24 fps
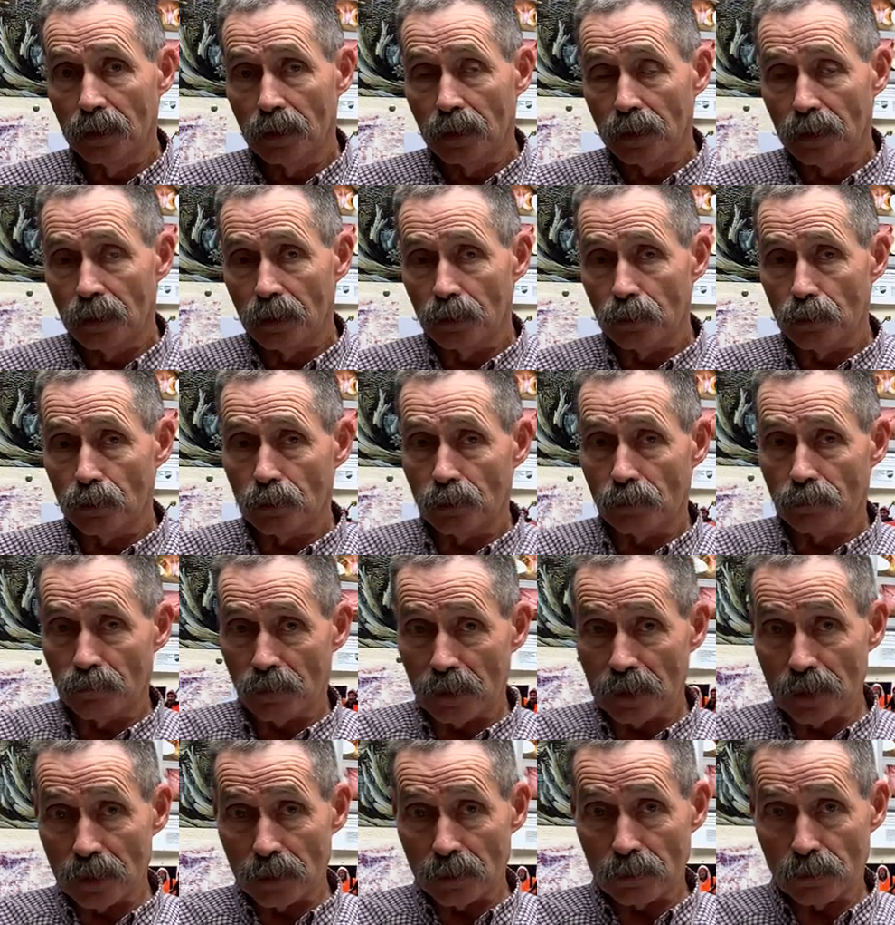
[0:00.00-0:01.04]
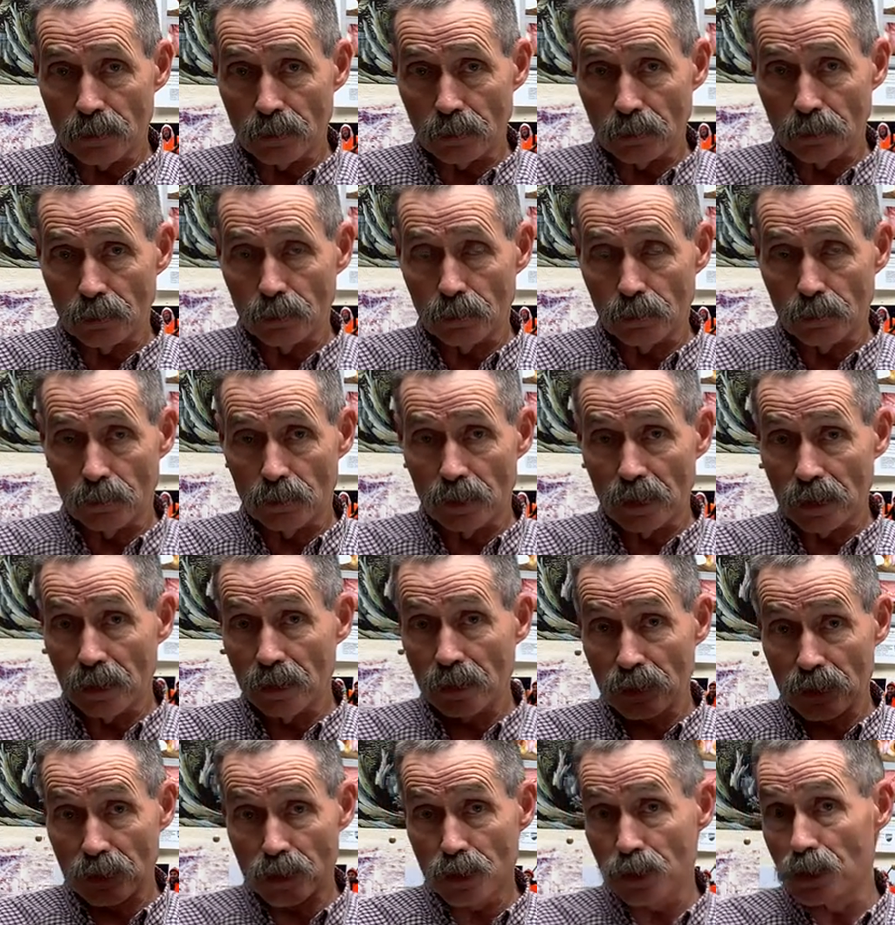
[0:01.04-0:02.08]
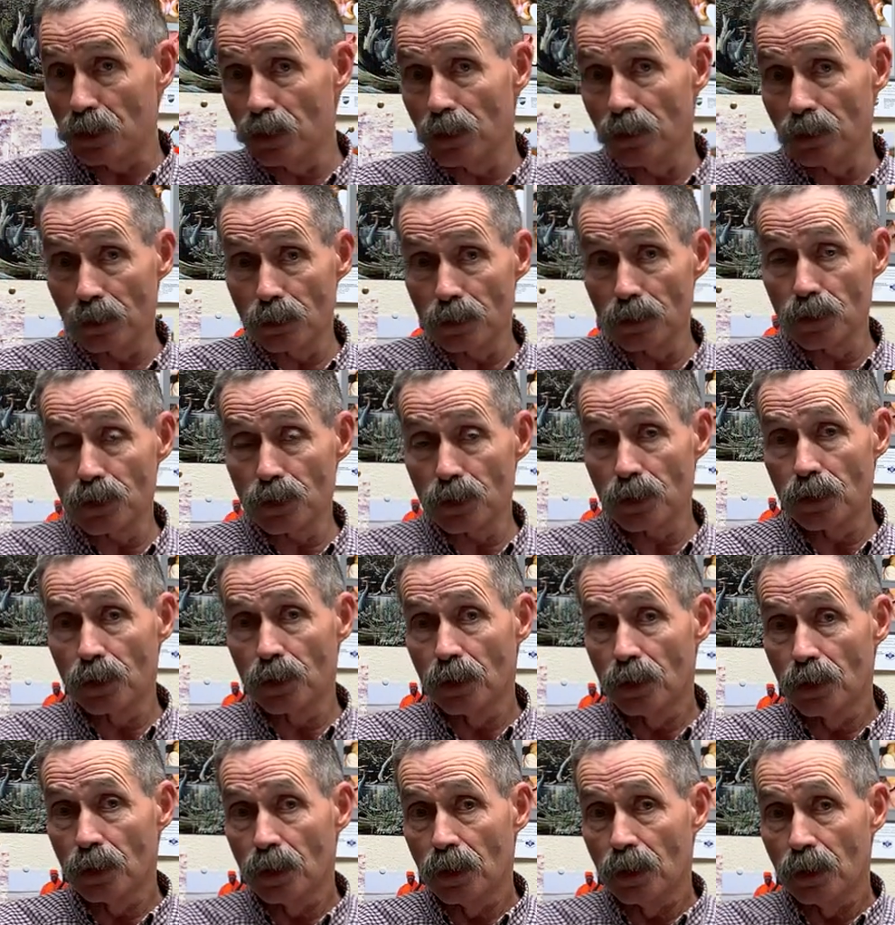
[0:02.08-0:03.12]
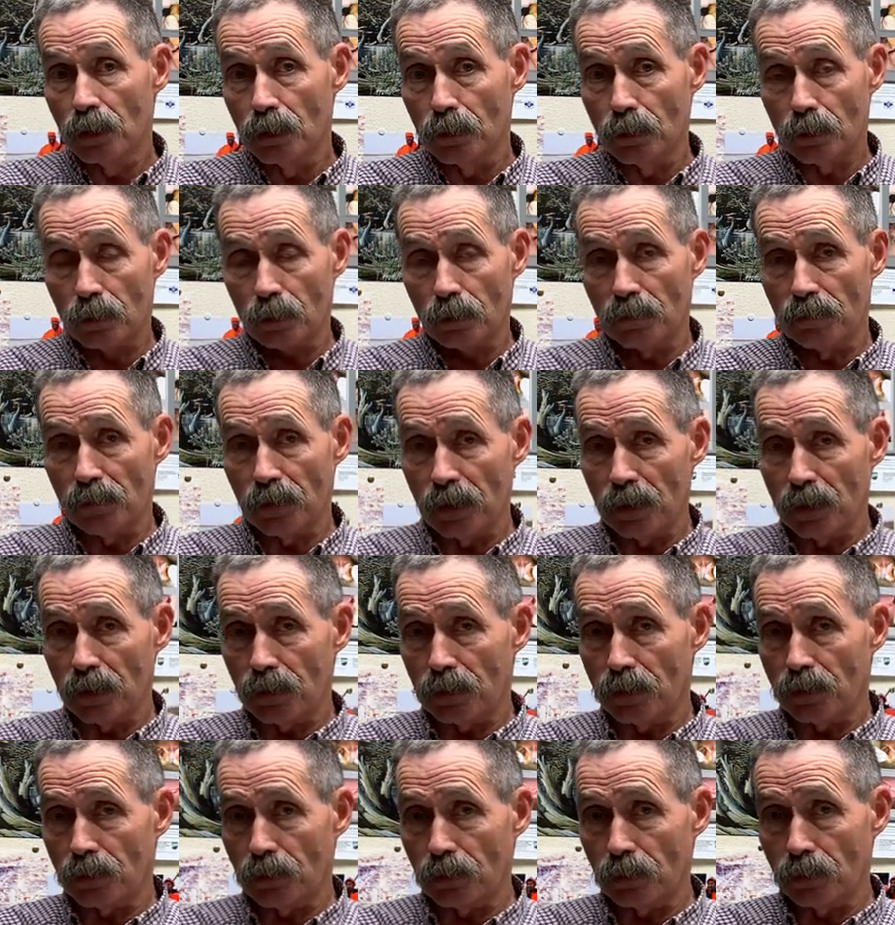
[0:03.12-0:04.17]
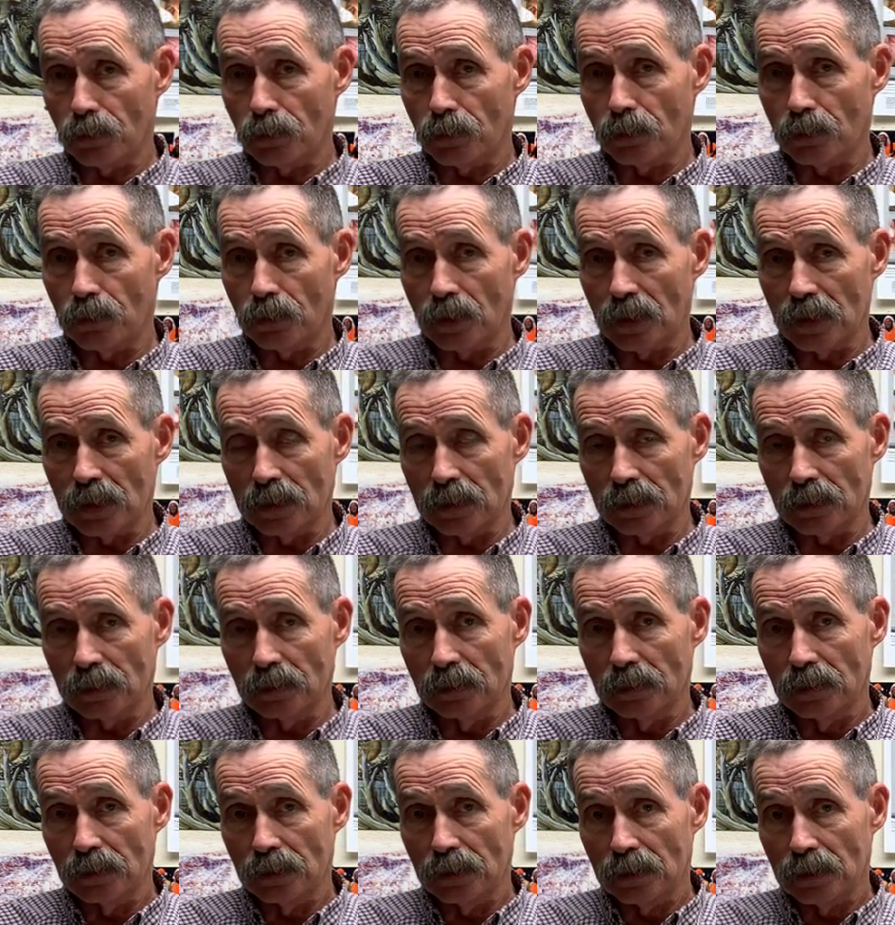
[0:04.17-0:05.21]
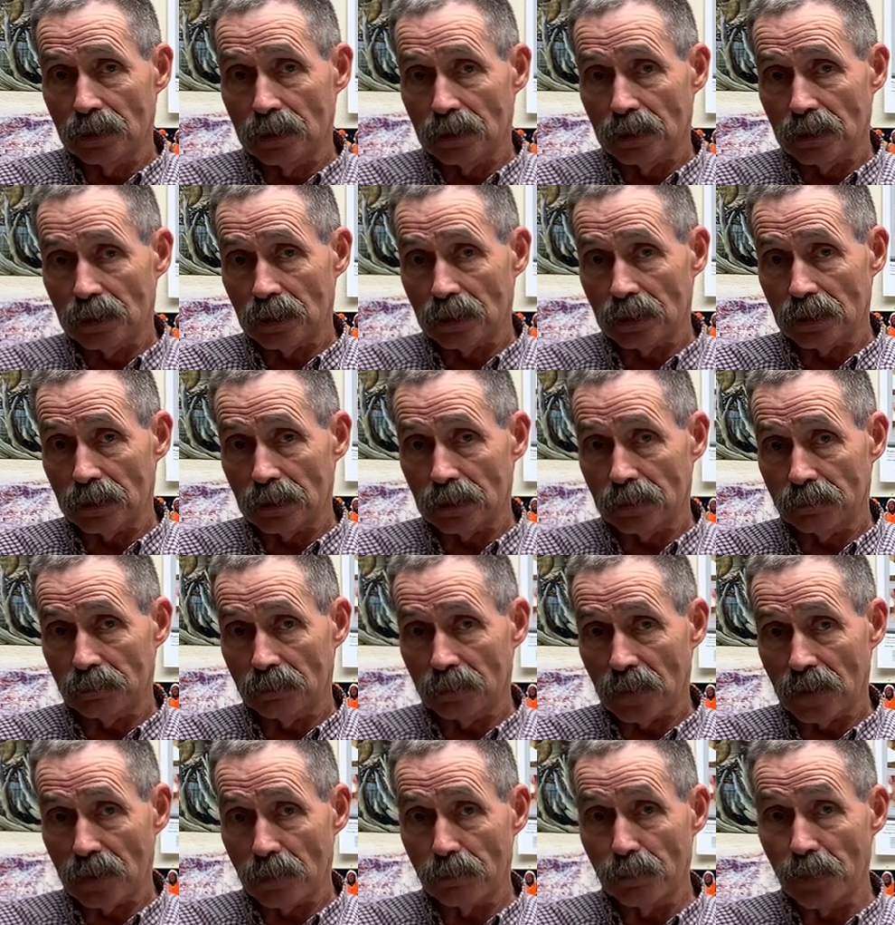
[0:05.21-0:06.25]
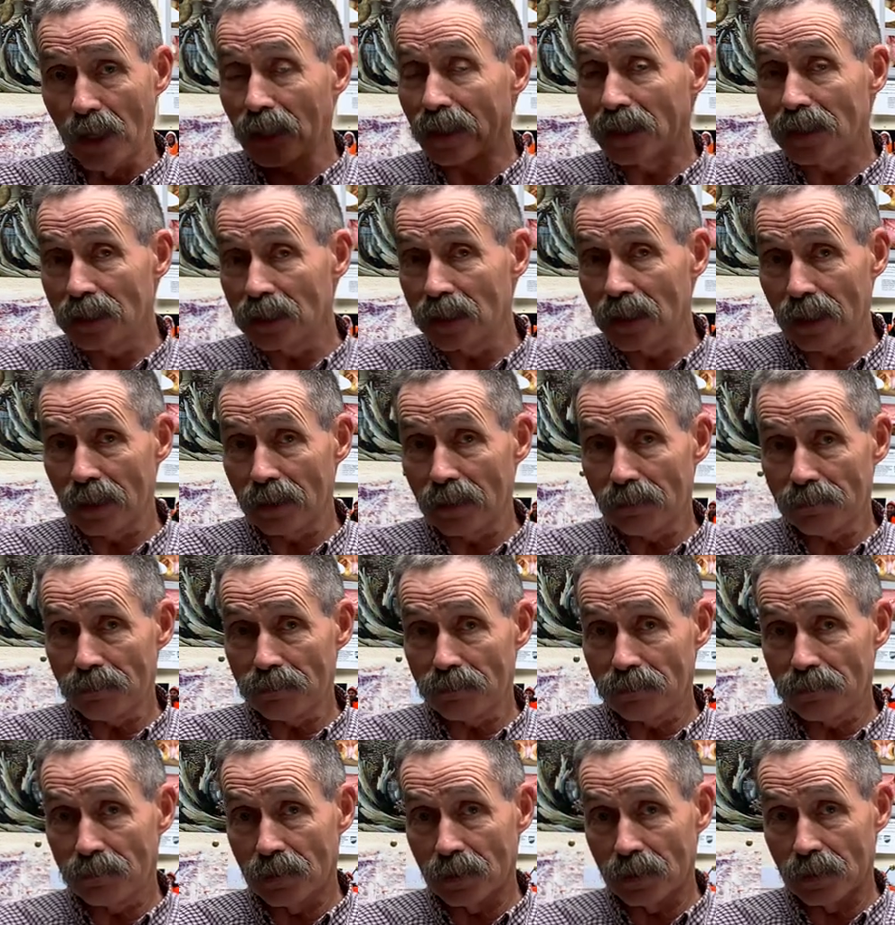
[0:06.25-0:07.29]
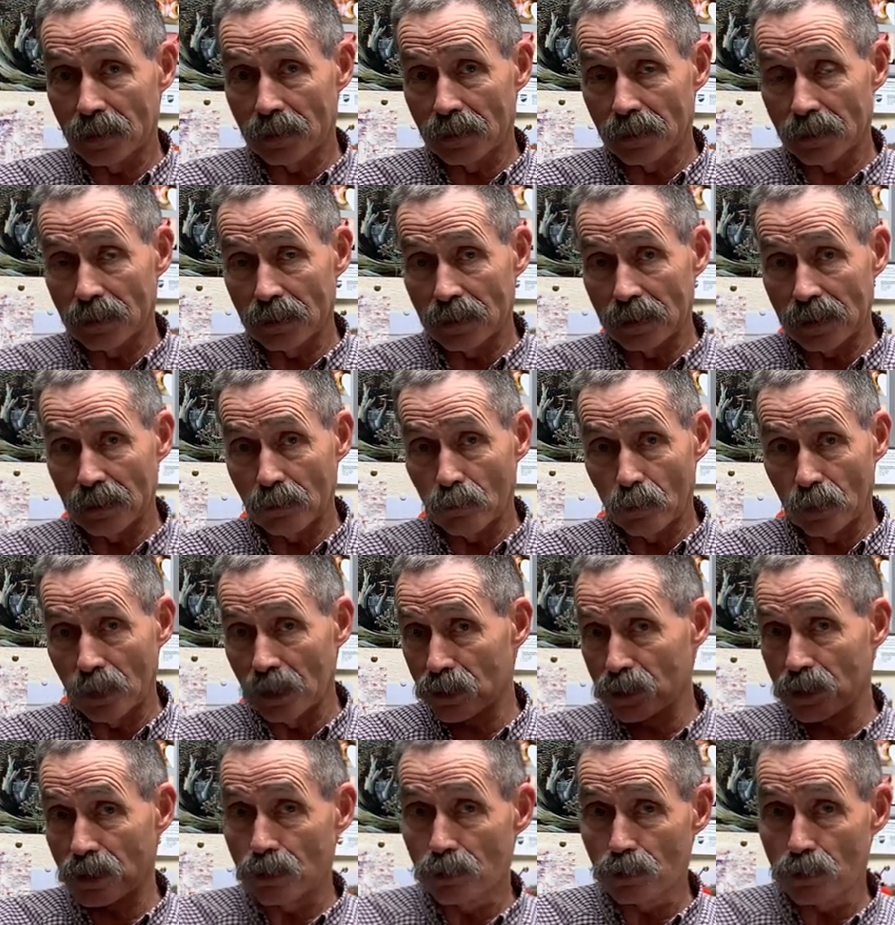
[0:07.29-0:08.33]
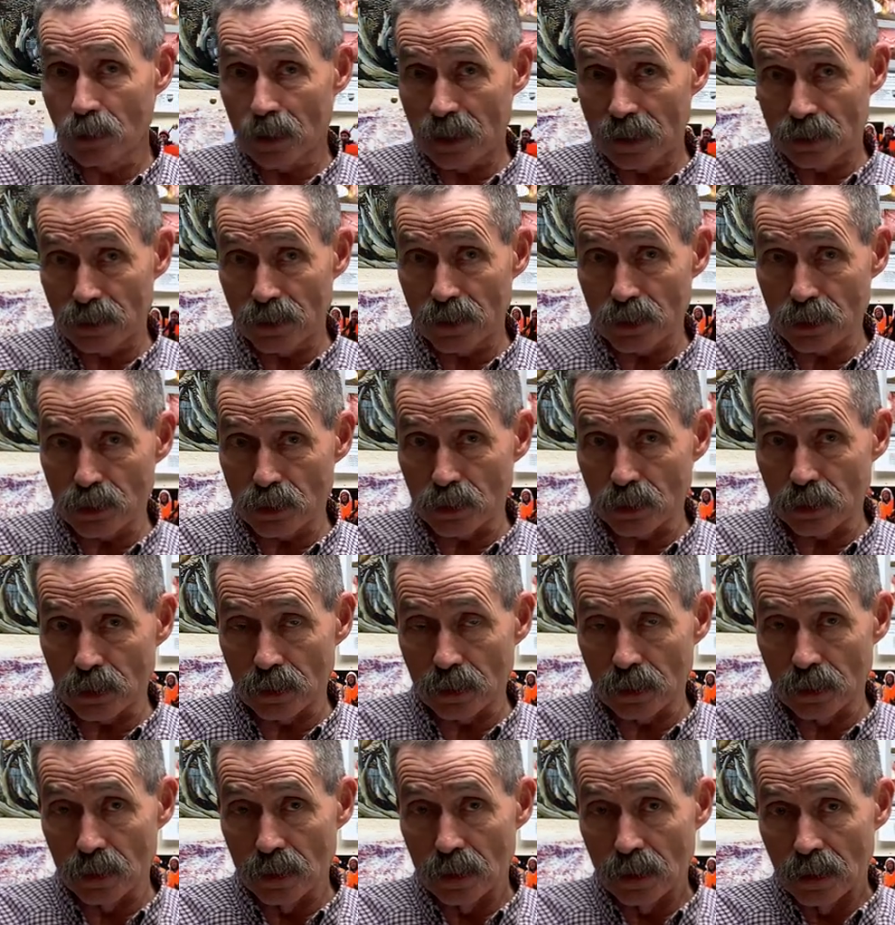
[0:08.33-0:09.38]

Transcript: You can feed it to dairy steers. You could feed it to a bucket calf when it's in transition.